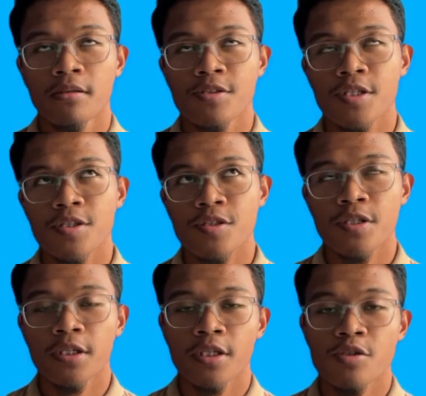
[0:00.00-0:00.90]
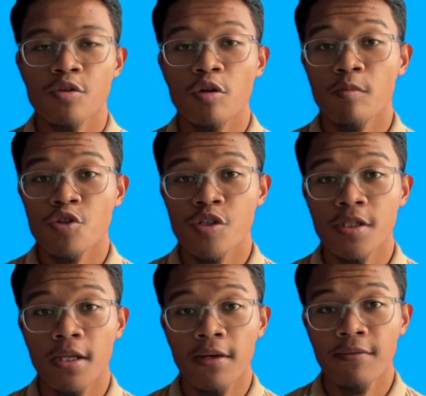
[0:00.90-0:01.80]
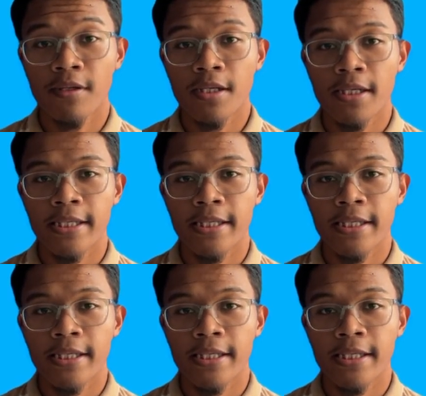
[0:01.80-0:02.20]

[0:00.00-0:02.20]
Since the soil moisture level